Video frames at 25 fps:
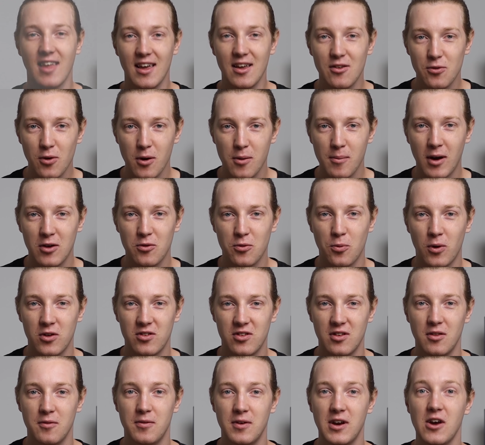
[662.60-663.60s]
thanks very much for
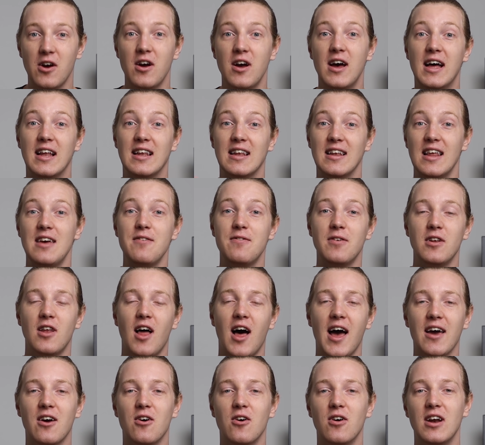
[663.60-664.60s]
watching the video. Leave a
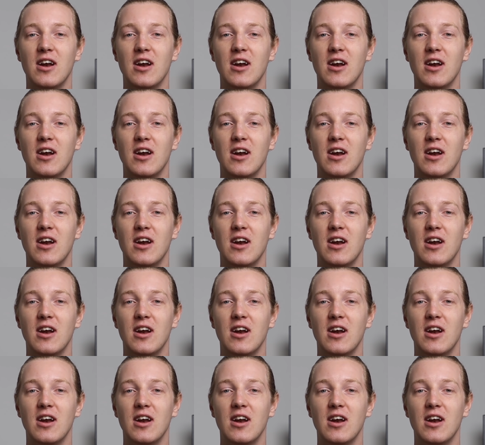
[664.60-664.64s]
like